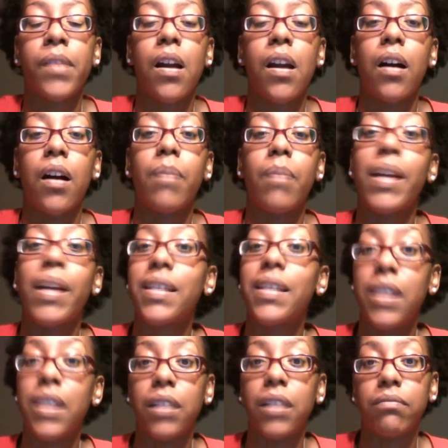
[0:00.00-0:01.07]
Uh, but I
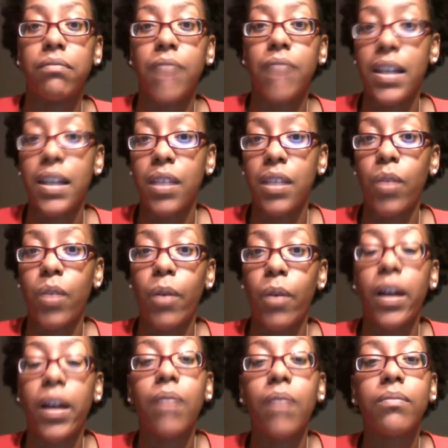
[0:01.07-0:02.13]
see it. I see it when I
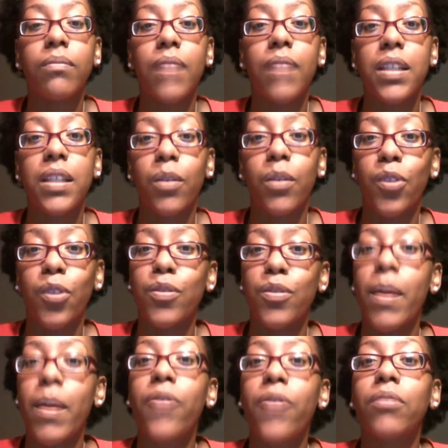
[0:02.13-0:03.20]
wake up. I see it when I go to the
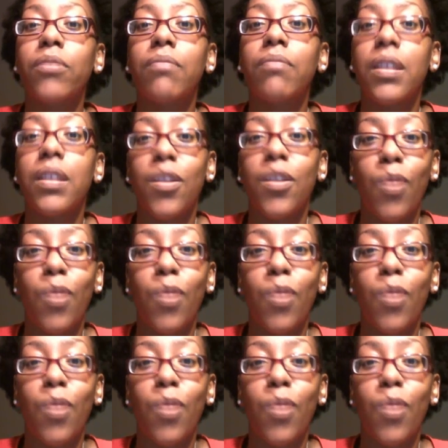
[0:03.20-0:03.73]
bathroom. I see it